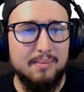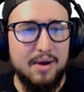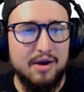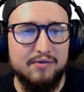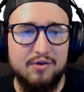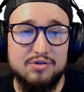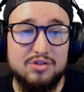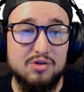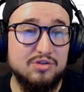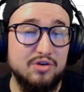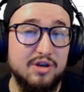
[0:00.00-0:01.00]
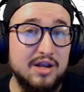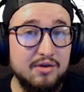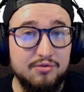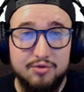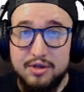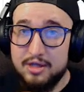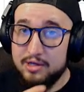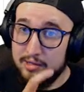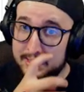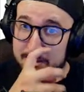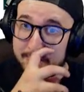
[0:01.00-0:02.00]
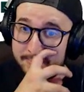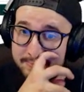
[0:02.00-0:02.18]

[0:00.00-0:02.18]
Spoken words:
Microphones don't start getting really good